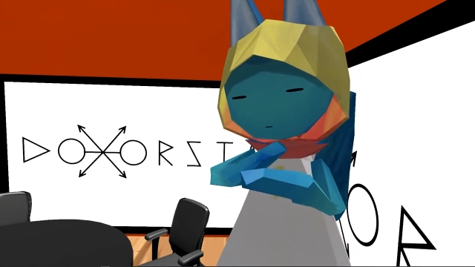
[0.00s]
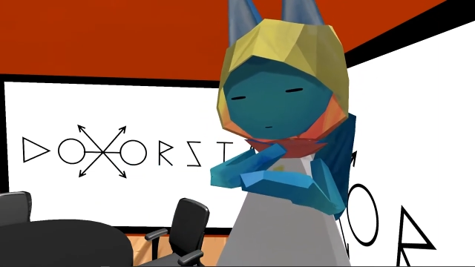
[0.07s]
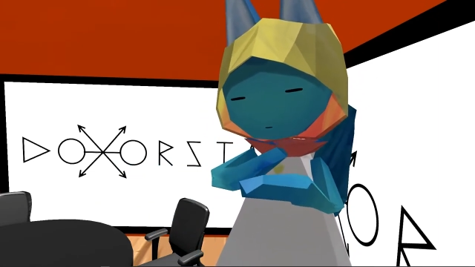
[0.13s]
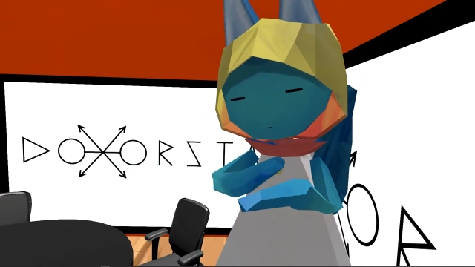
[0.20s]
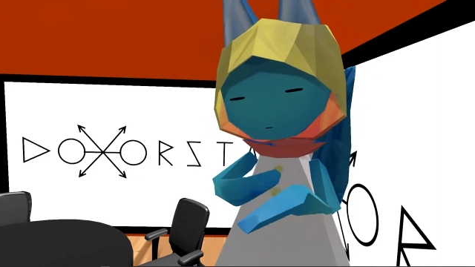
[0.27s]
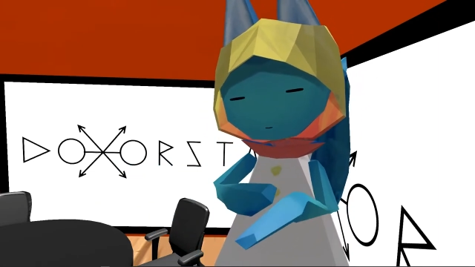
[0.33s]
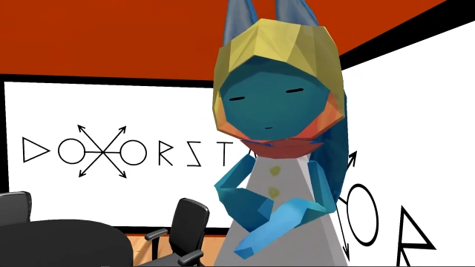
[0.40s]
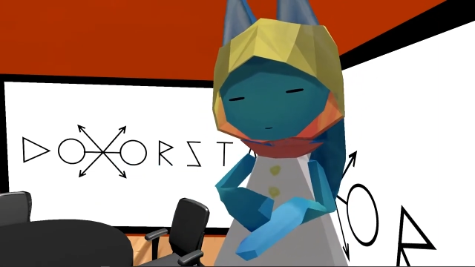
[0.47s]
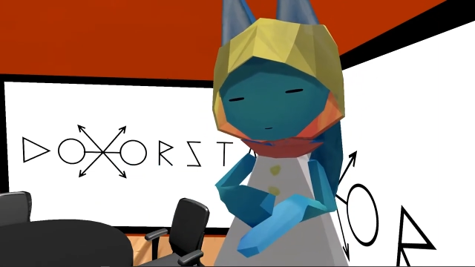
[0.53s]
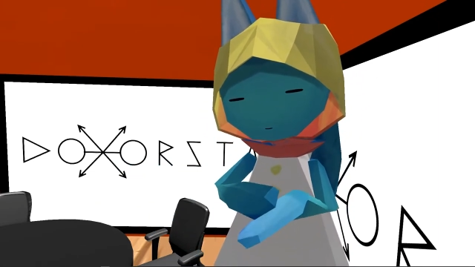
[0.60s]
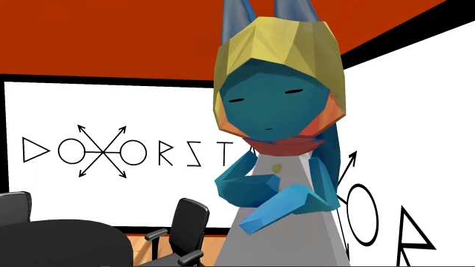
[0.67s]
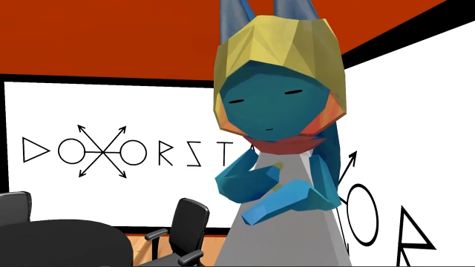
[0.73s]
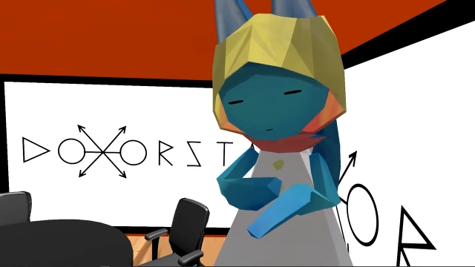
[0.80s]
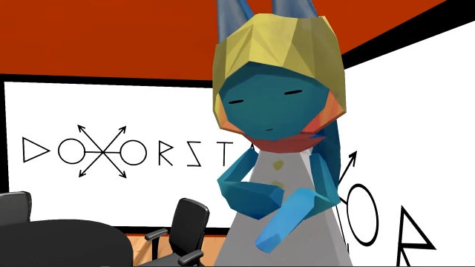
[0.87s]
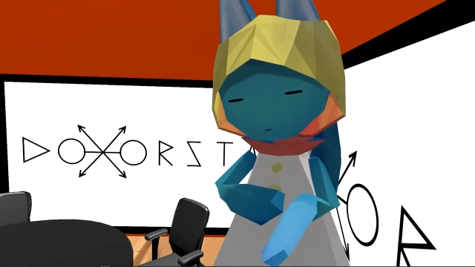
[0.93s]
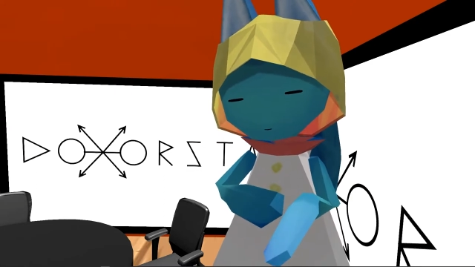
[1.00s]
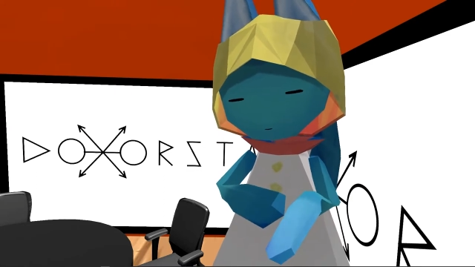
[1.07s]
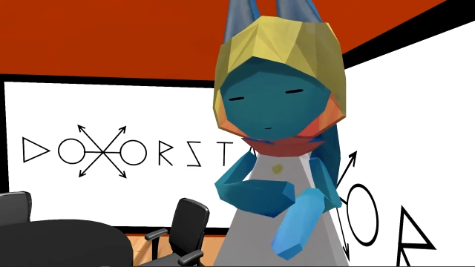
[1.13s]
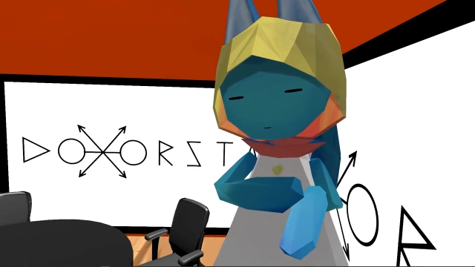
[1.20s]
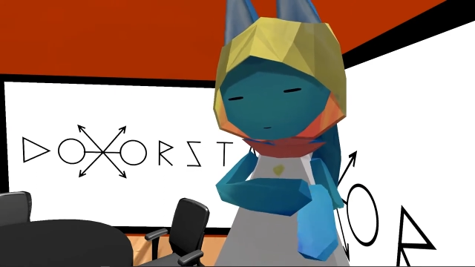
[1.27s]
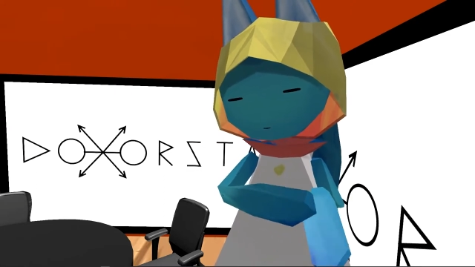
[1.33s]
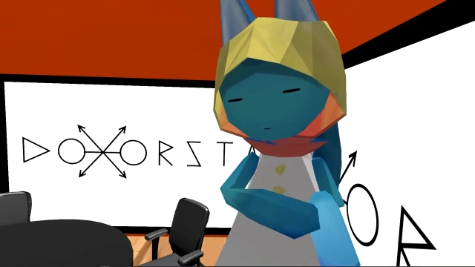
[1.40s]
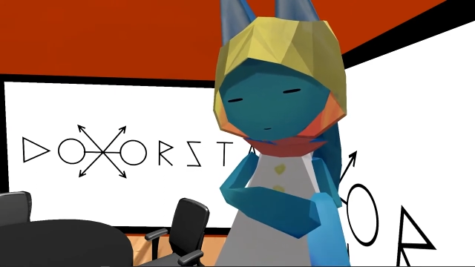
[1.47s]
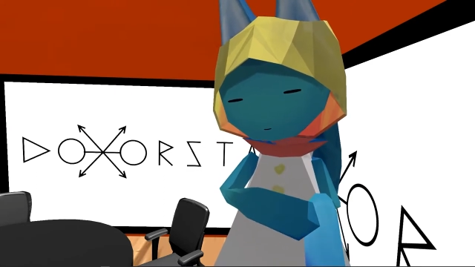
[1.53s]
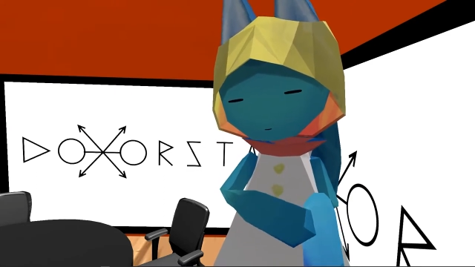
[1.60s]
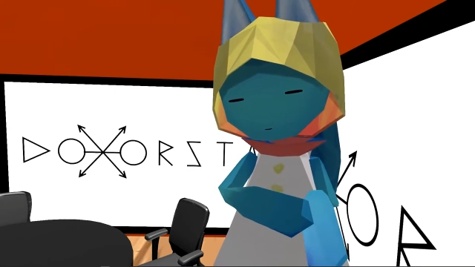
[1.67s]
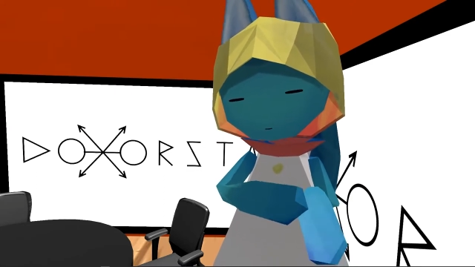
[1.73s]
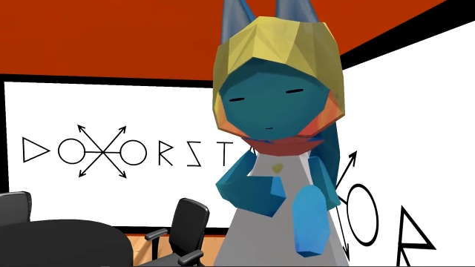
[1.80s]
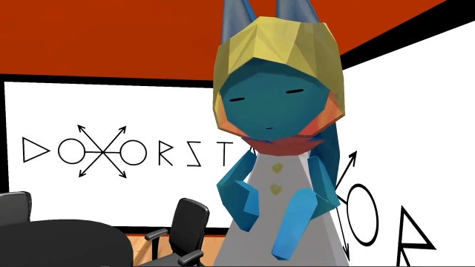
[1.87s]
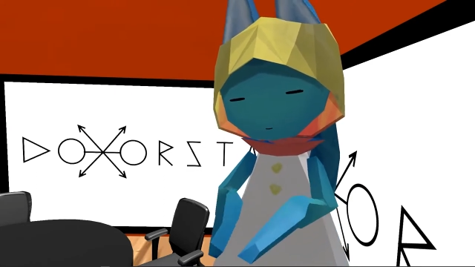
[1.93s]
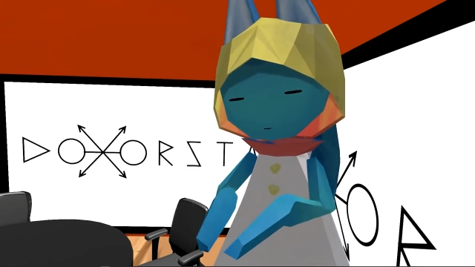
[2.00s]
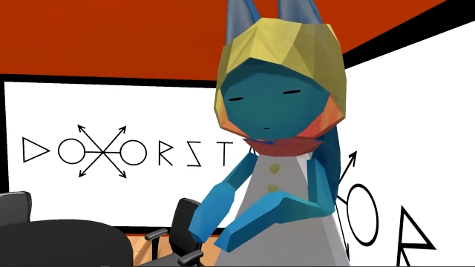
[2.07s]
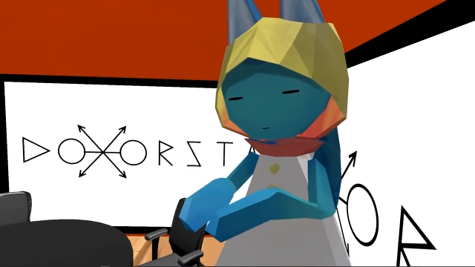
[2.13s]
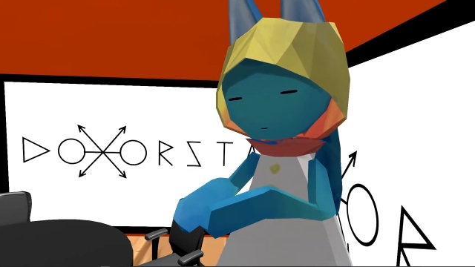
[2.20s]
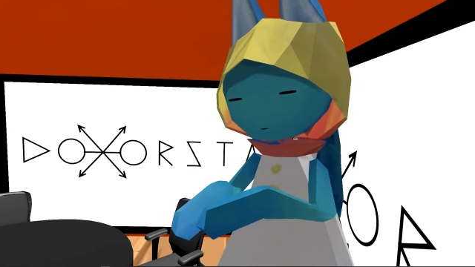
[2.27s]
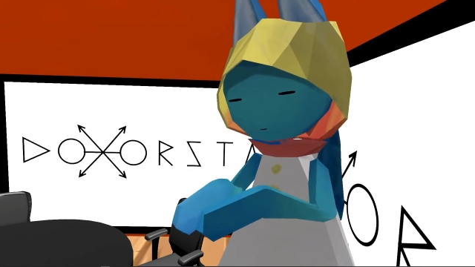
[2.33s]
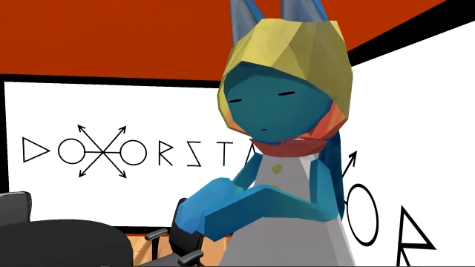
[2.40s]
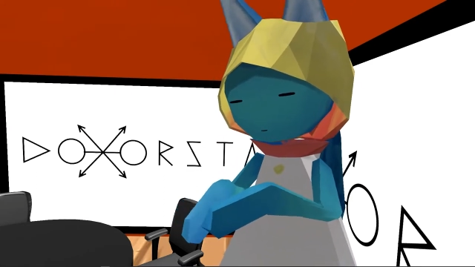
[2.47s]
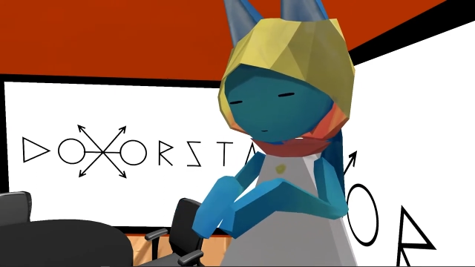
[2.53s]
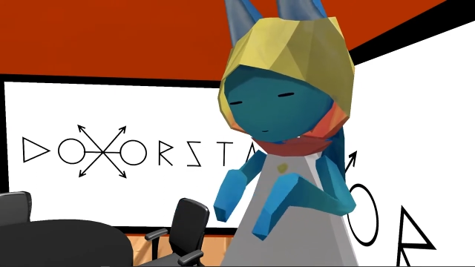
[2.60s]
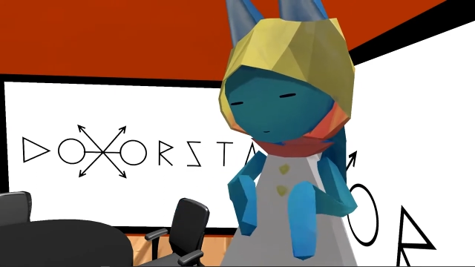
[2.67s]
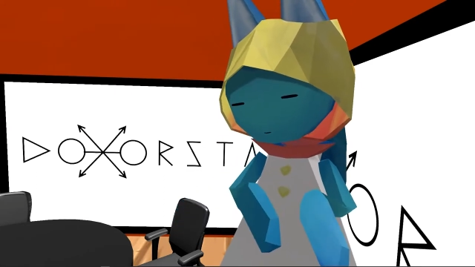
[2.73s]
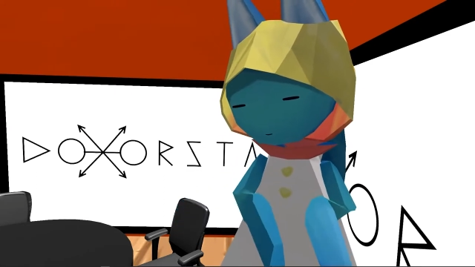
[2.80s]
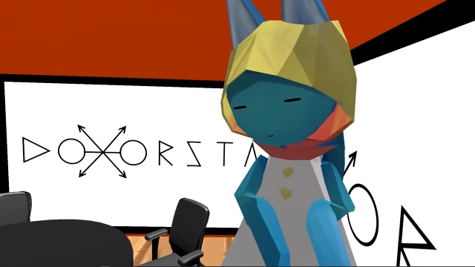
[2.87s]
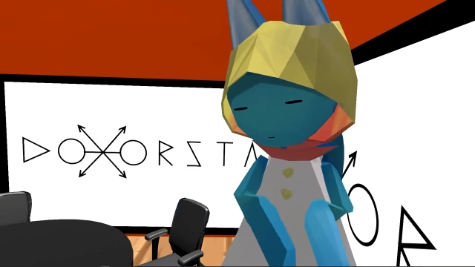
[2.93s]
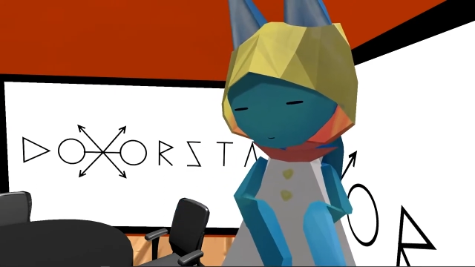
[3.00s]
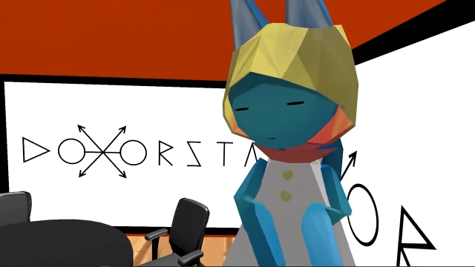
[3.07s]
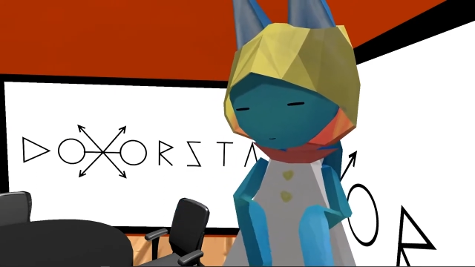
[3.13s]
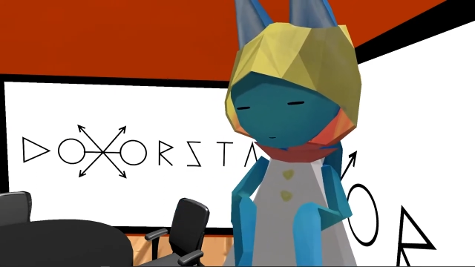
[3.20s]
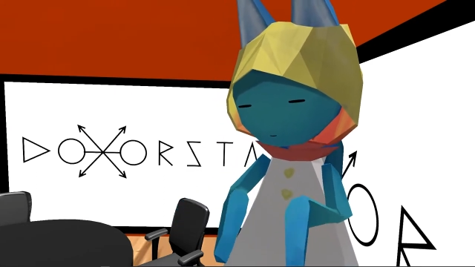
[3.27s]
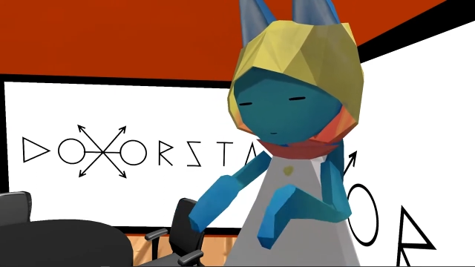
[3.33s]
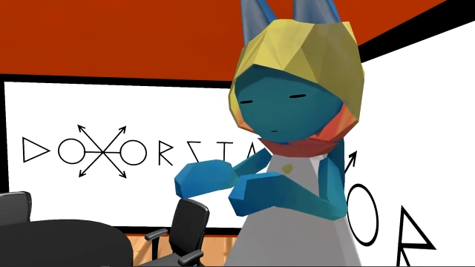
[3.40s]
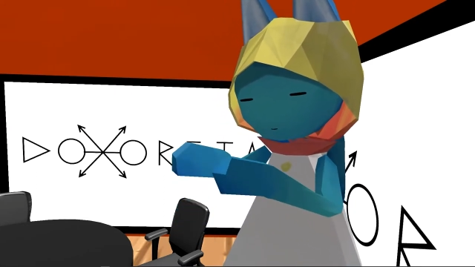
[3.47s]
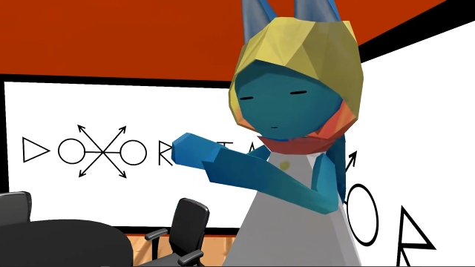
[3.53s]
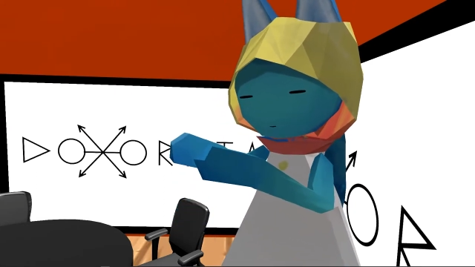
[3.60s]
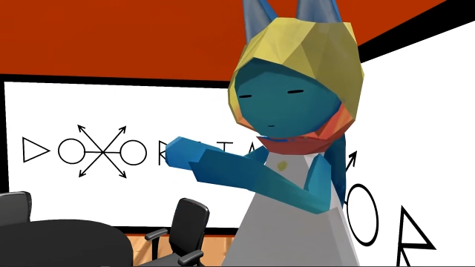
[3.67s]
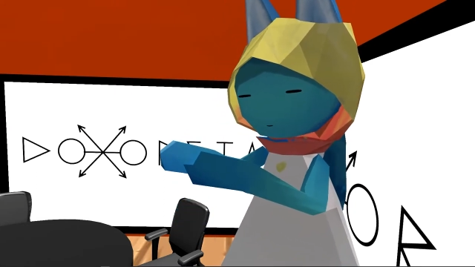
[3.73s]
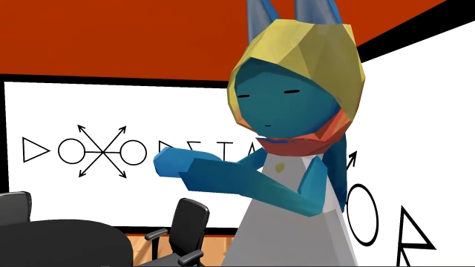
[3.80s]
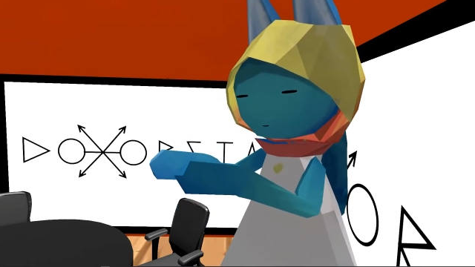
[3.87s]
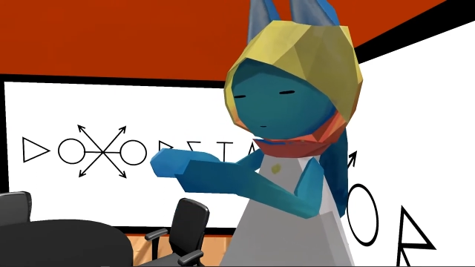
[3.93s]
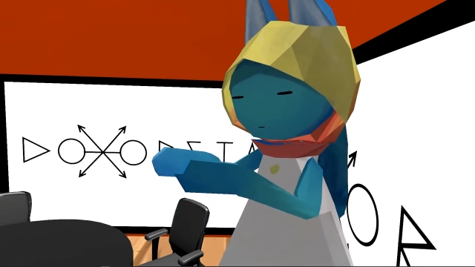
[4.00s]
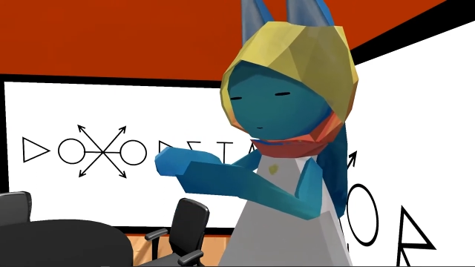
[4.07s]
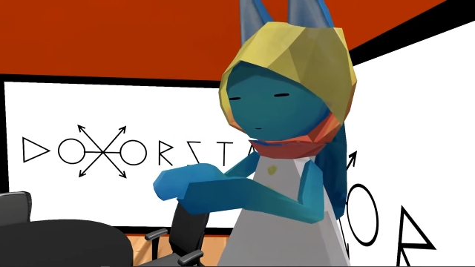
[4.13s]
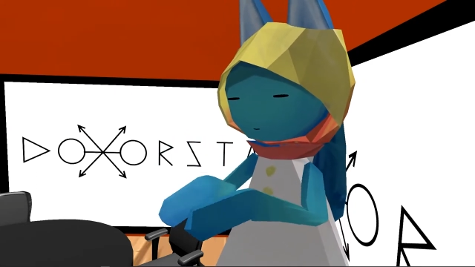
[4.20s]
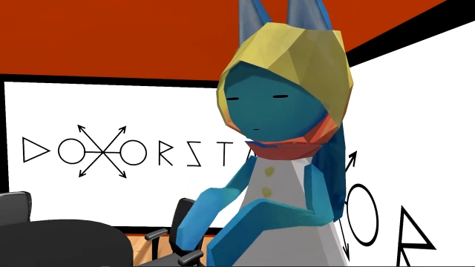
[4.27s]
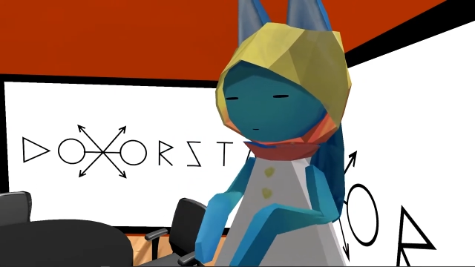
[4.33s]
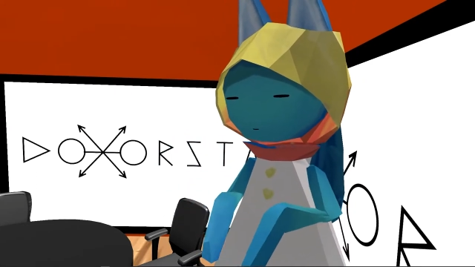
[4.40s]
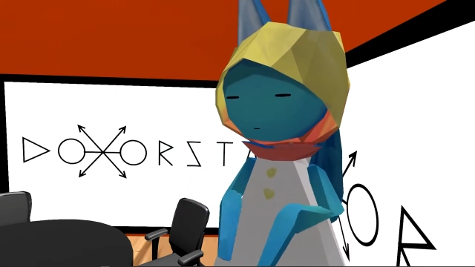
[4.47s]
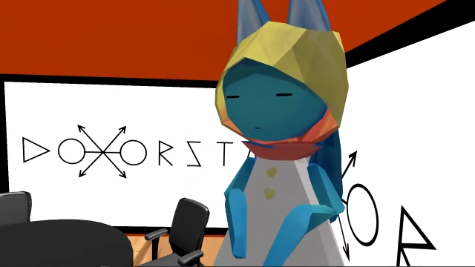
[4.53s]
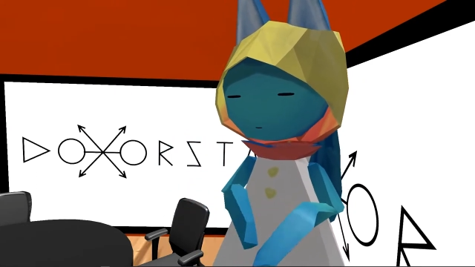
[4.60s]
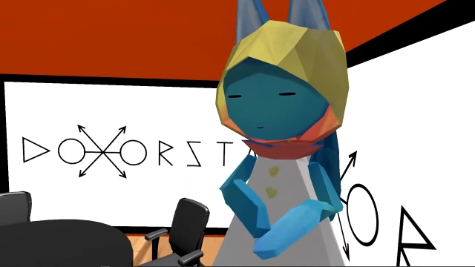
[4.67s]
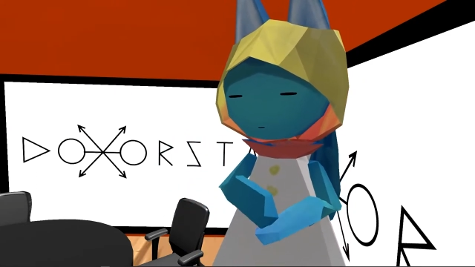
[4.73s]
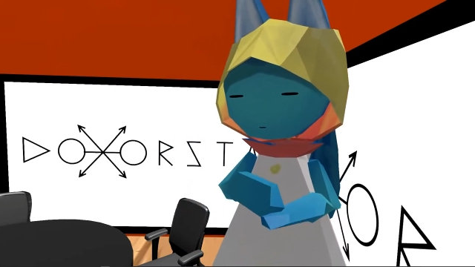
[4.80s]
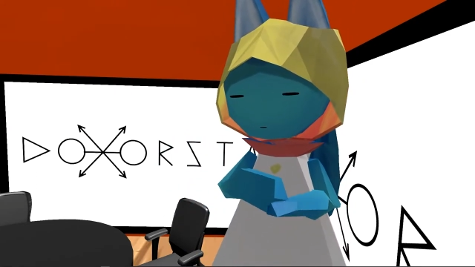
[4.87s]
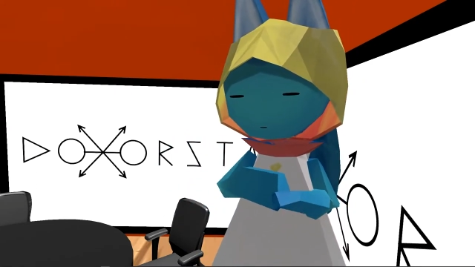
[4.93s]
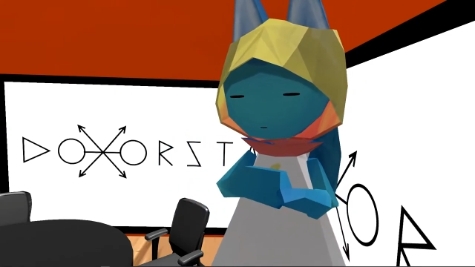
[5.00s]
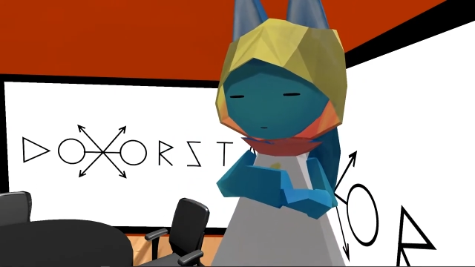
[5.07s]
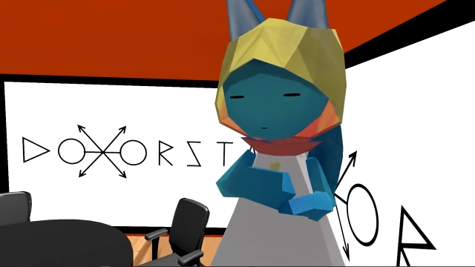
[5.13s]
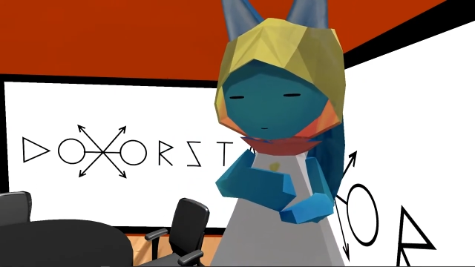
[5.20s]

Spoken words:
No face is visible, so there are no lips to read.